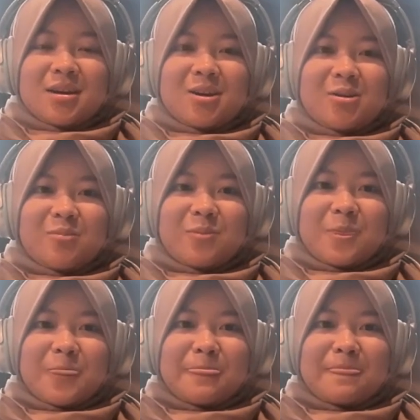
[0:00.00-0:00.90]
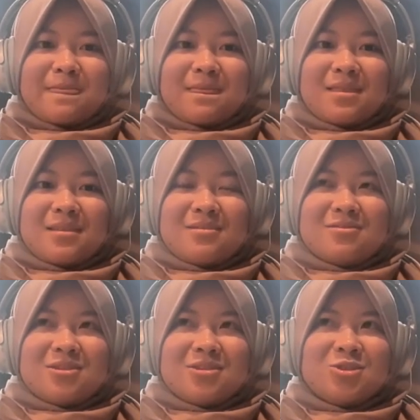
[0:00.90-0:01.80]
Um,
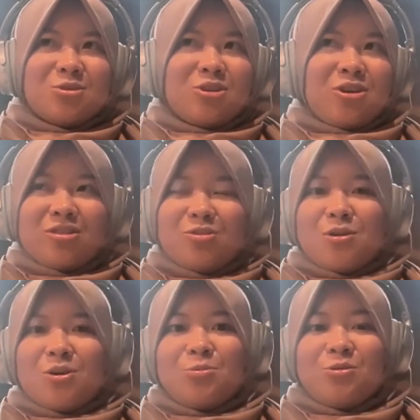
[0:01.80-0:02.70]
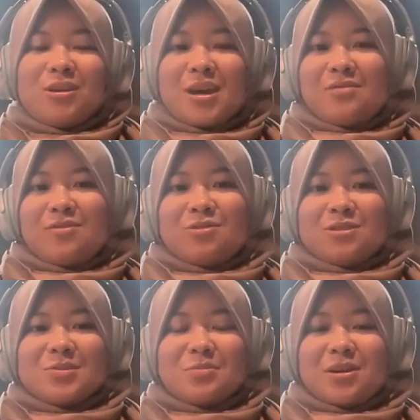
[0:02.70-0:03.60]
so not the one who gave you
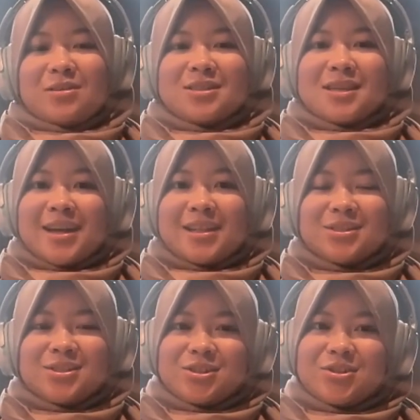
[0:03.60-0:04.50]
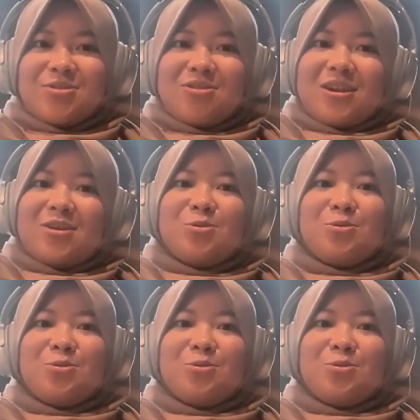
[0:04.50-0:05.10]
the smartest answer or, like,